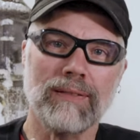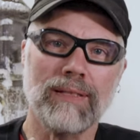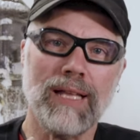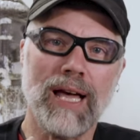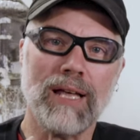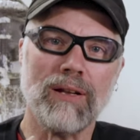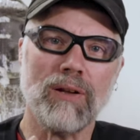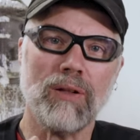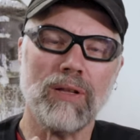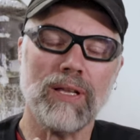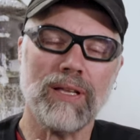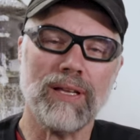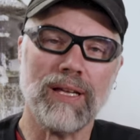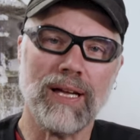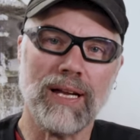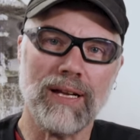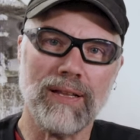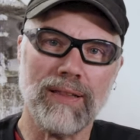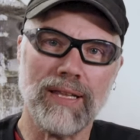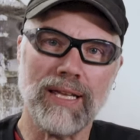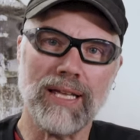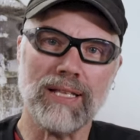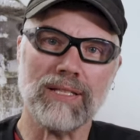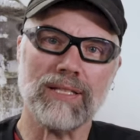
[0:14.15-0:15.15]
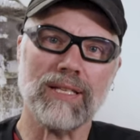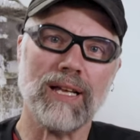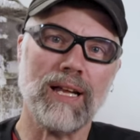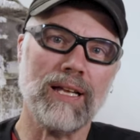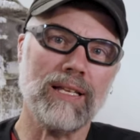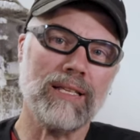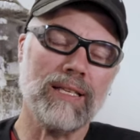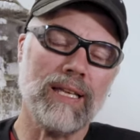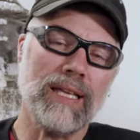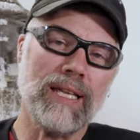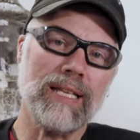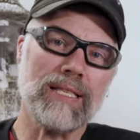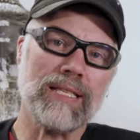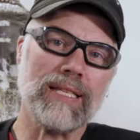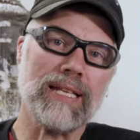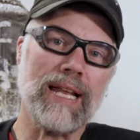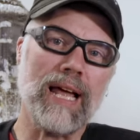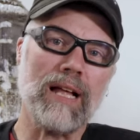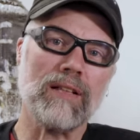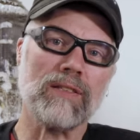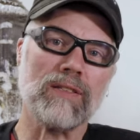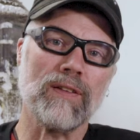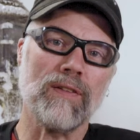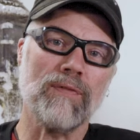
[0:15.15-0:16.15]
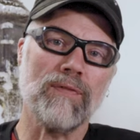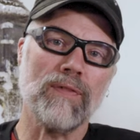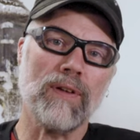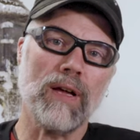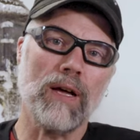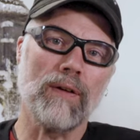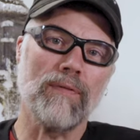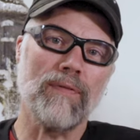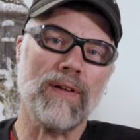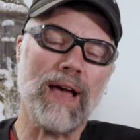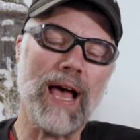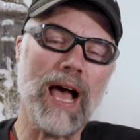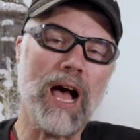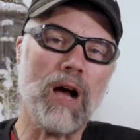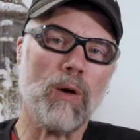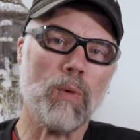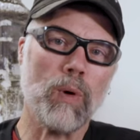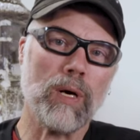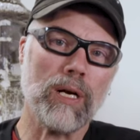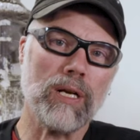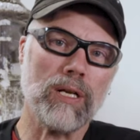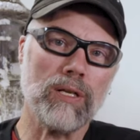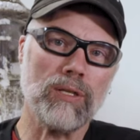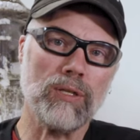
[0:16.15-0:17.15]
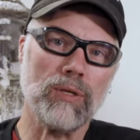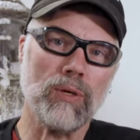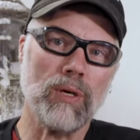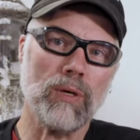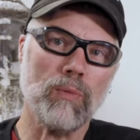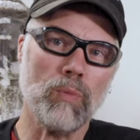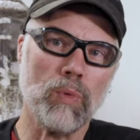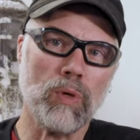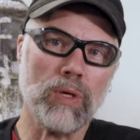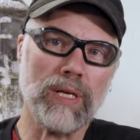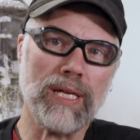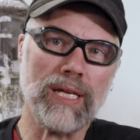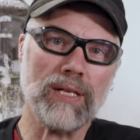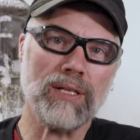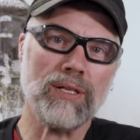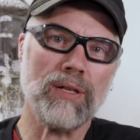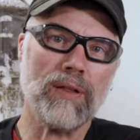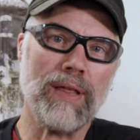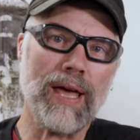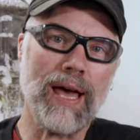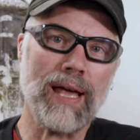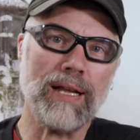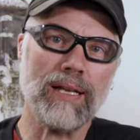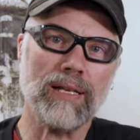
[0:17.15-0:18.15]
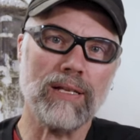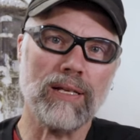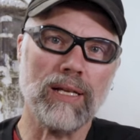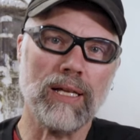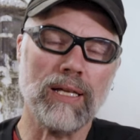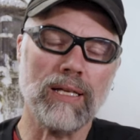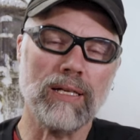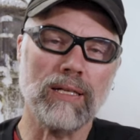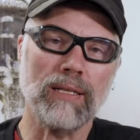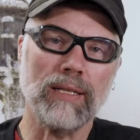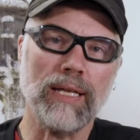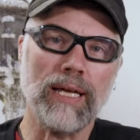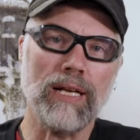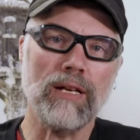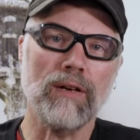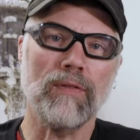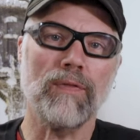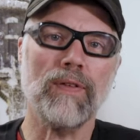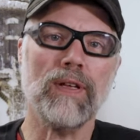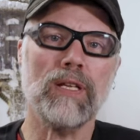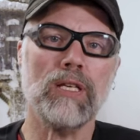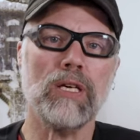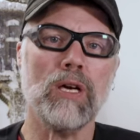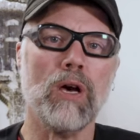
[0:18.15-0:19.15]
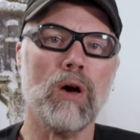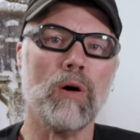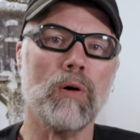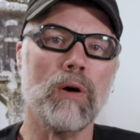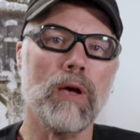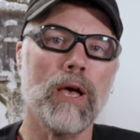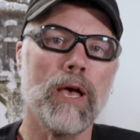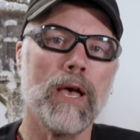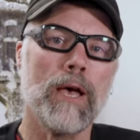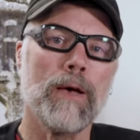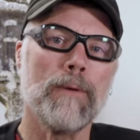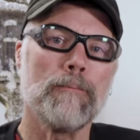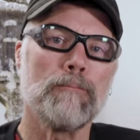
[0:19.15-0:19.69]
Not only kind of the ins and outs of, of how we're gonna do it, and we'll get to that in, in a later video,